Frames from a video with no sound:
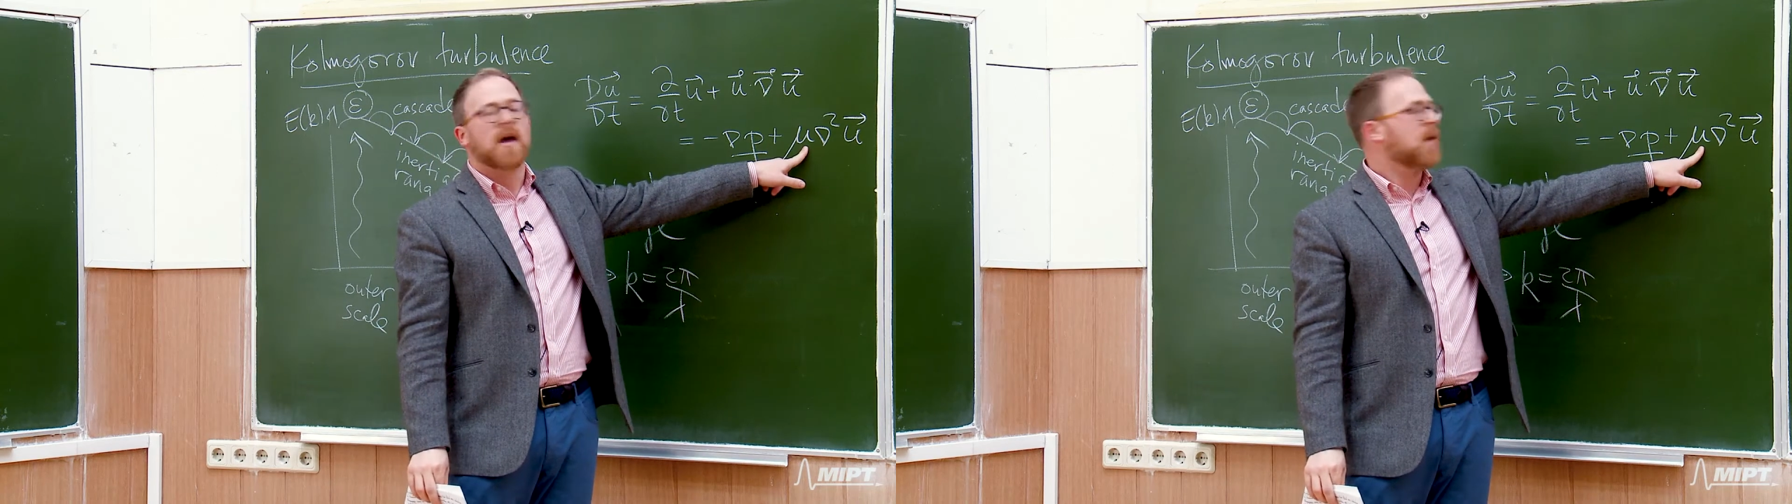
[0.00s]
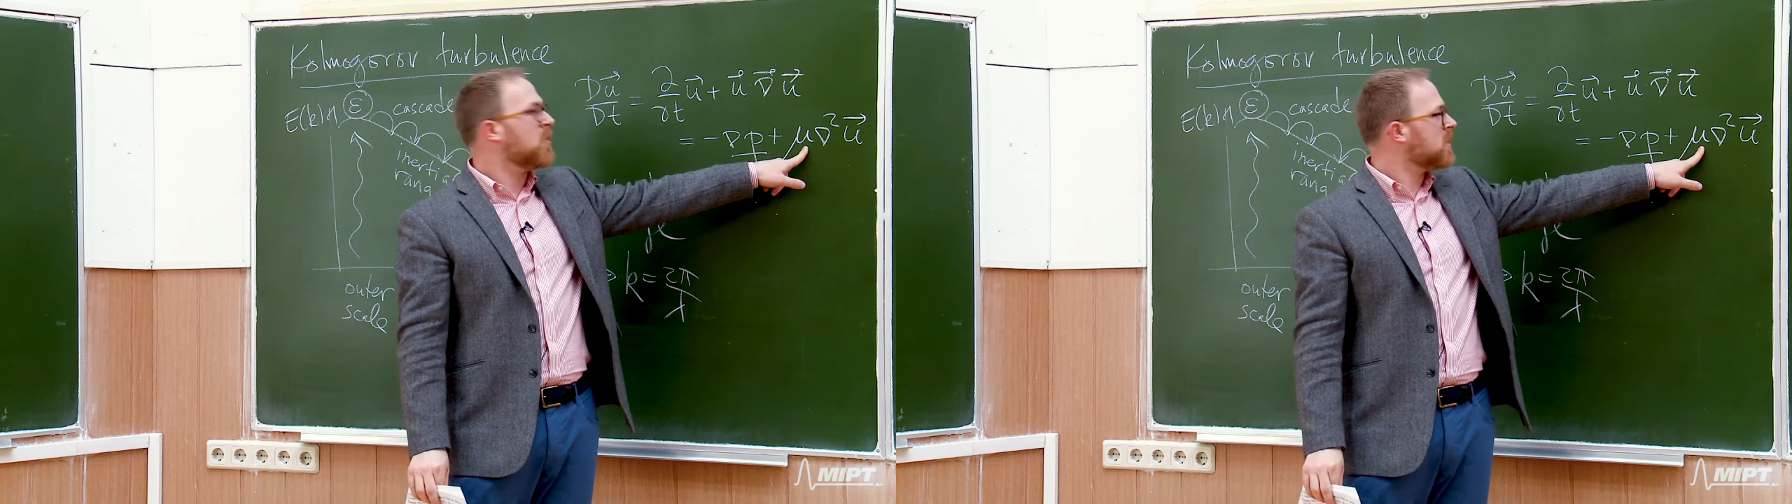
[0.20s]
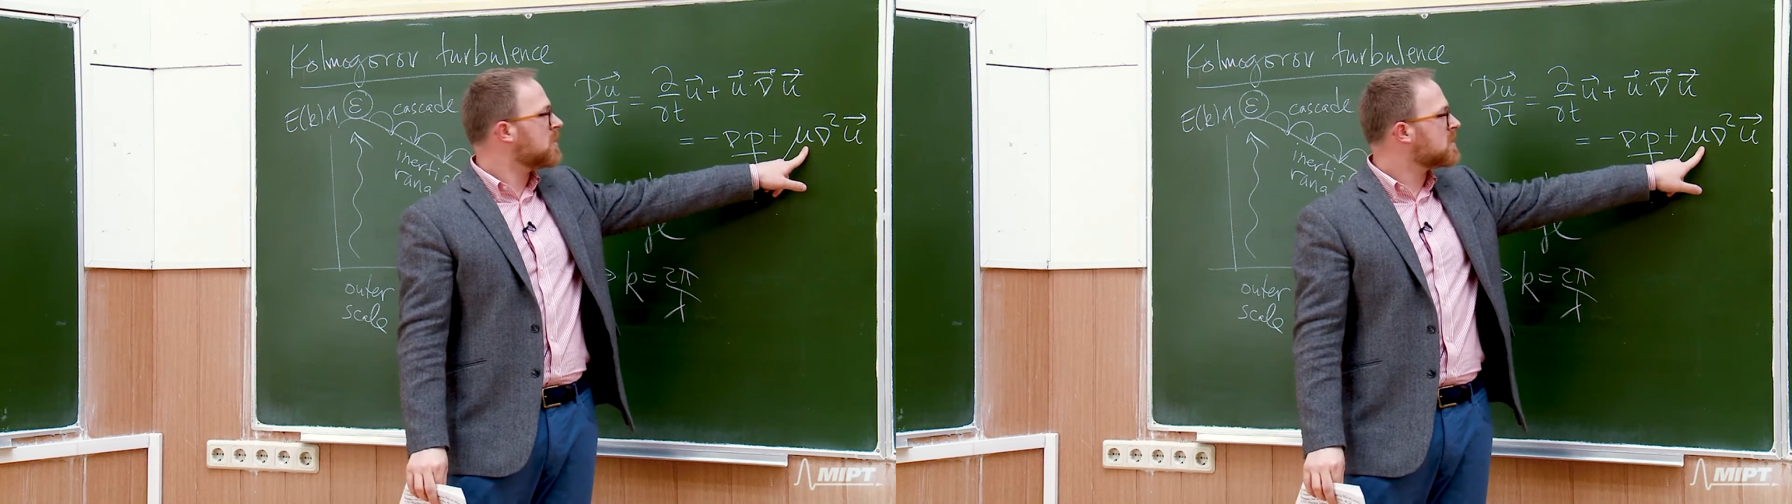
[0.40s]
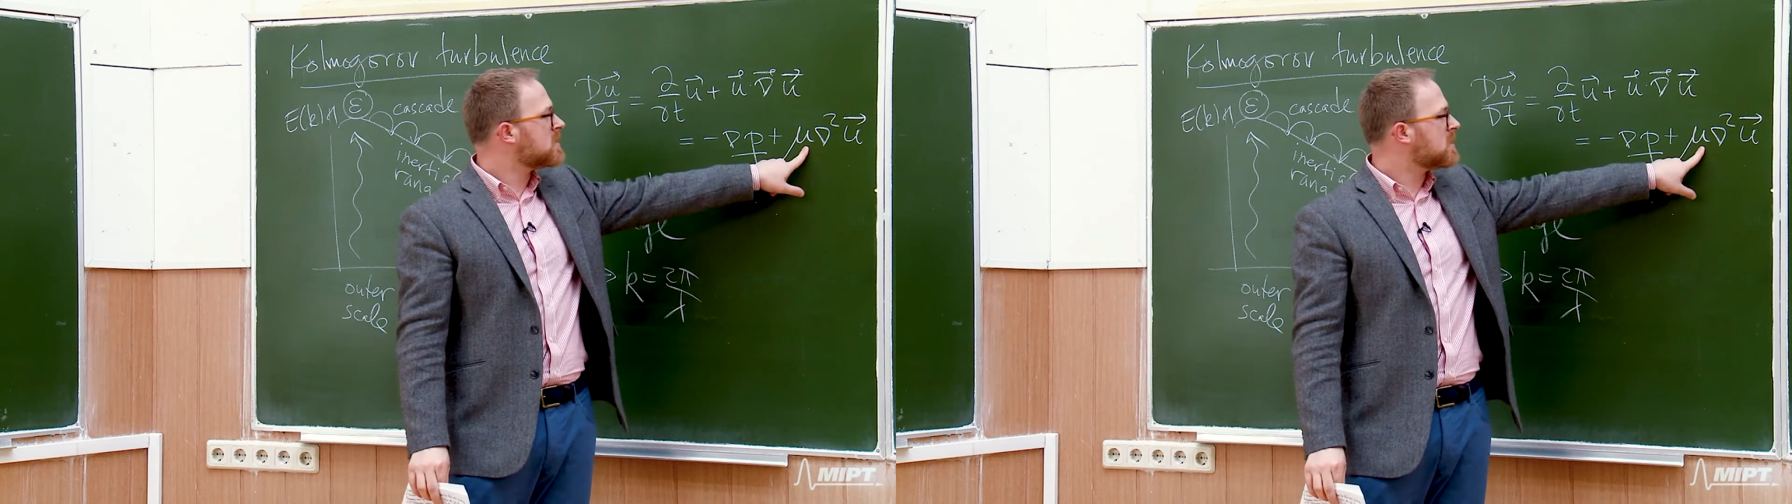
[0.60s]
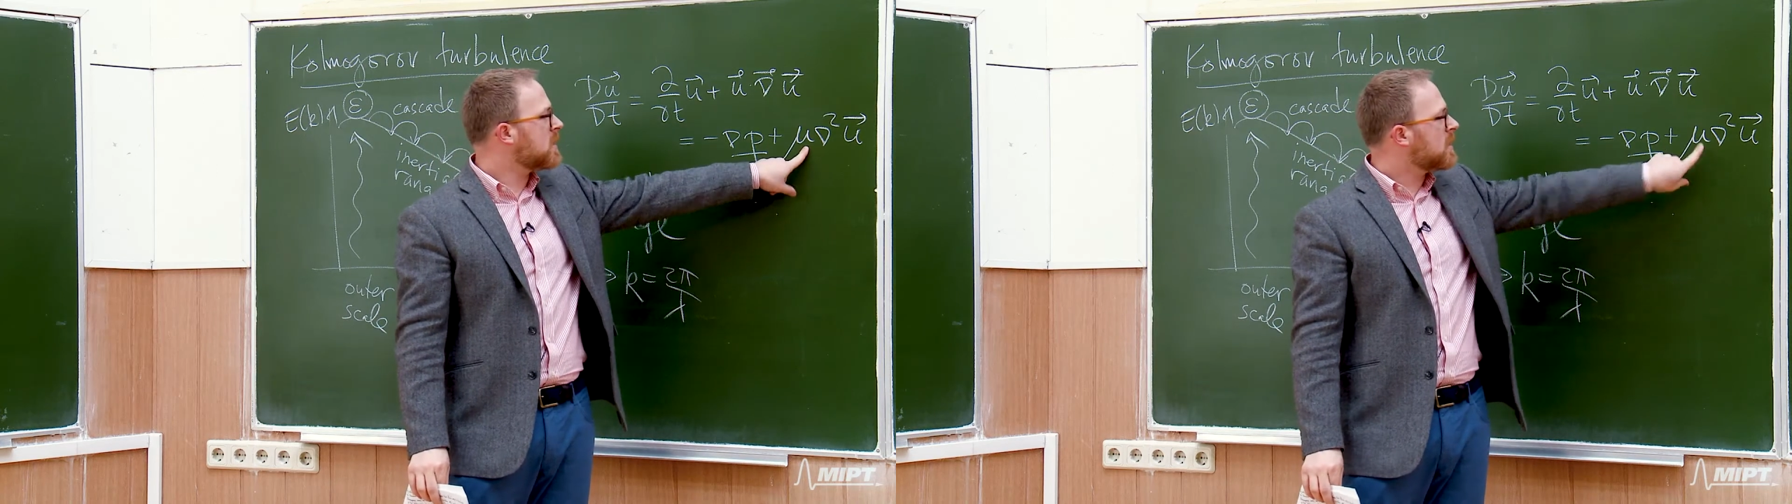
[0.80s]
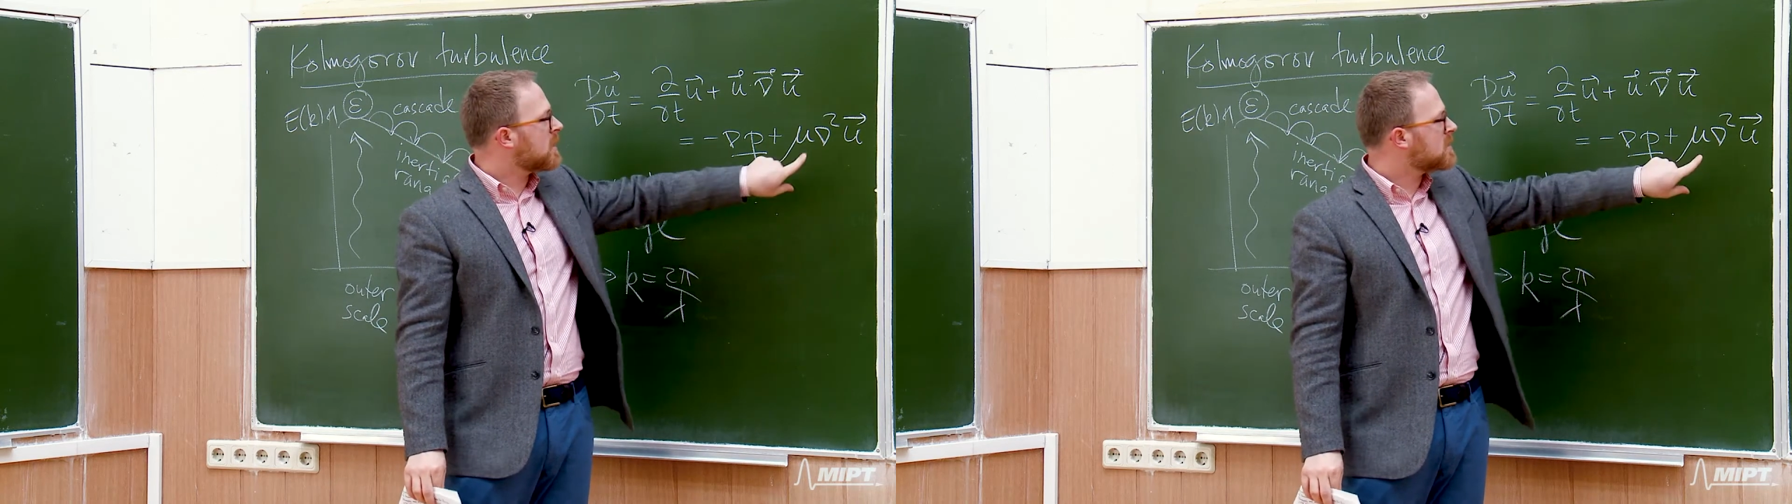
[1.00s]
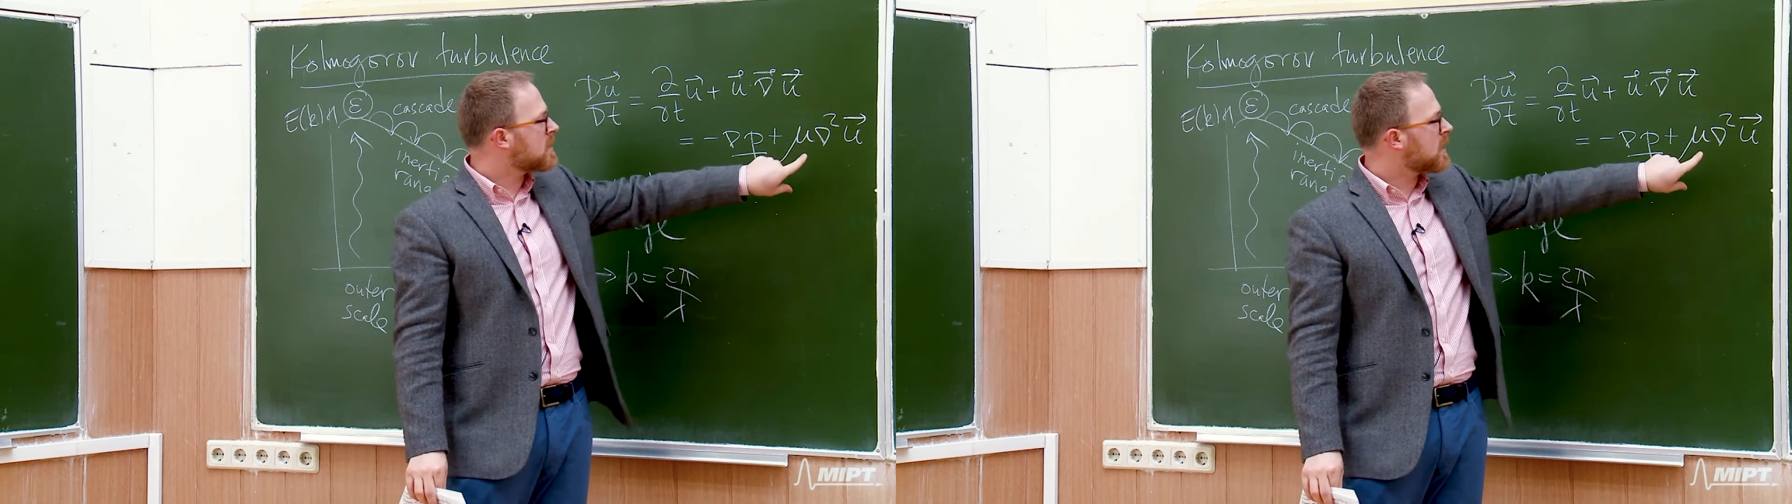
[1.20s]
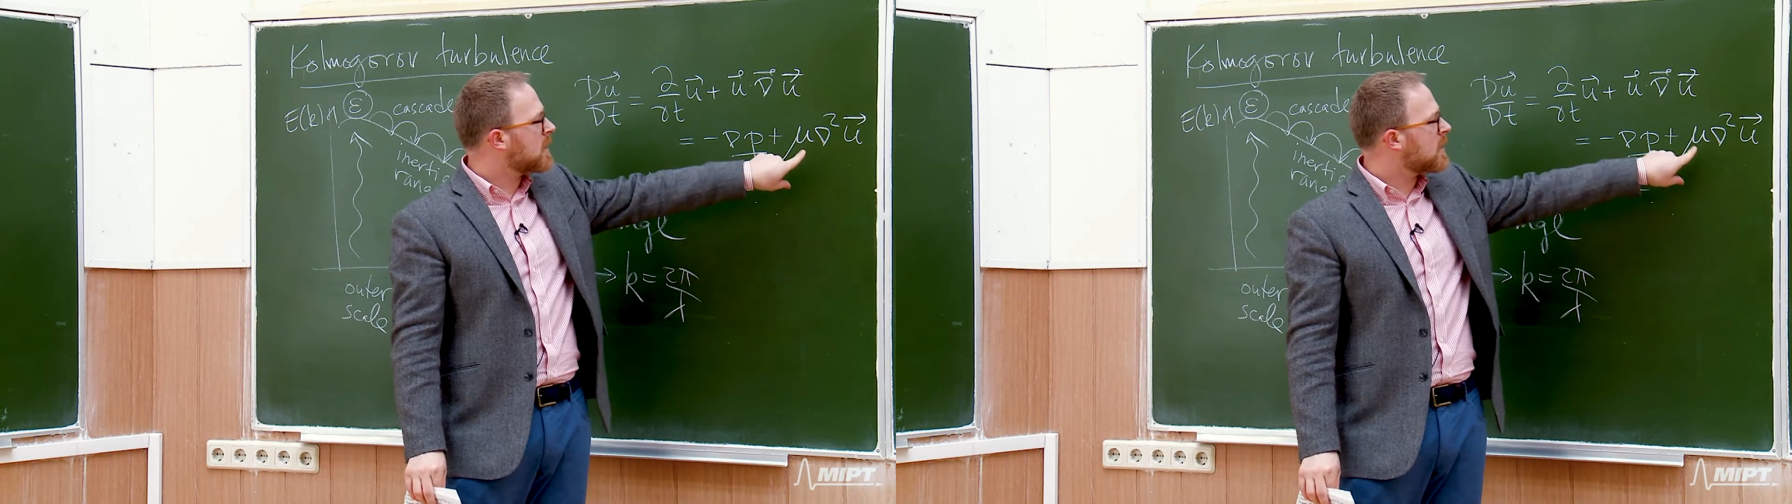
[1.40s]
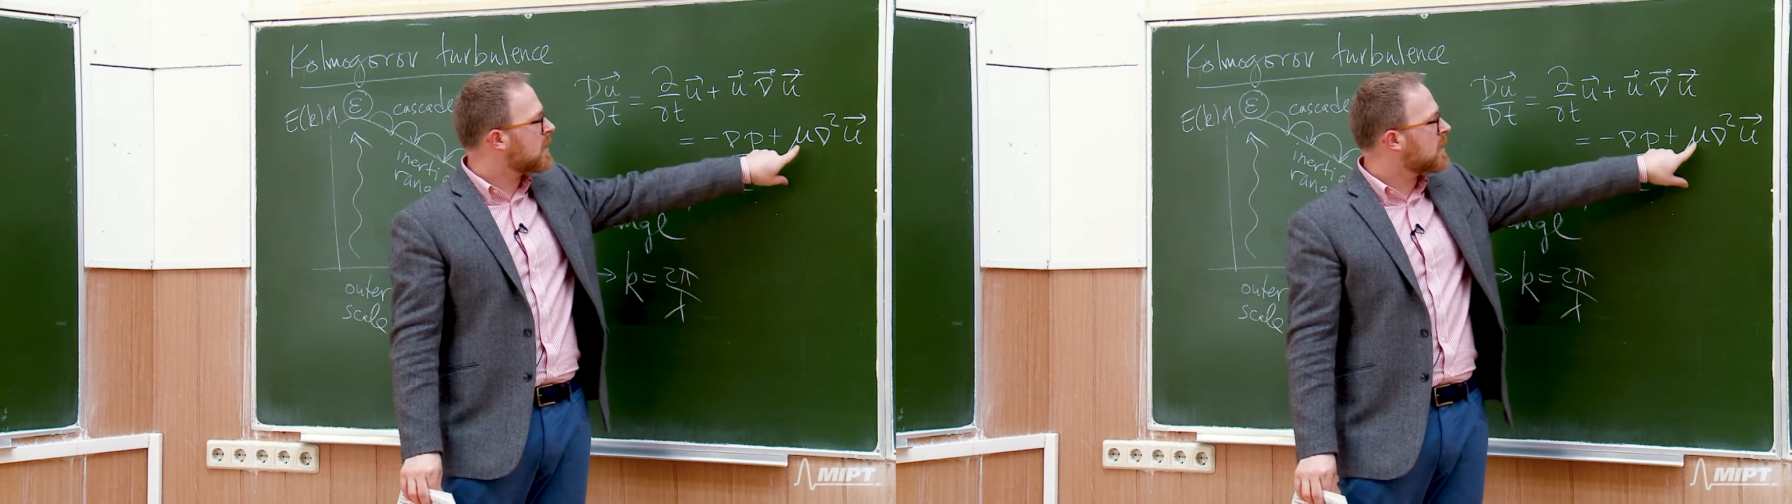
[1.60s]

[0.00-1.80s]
And what you can see is that,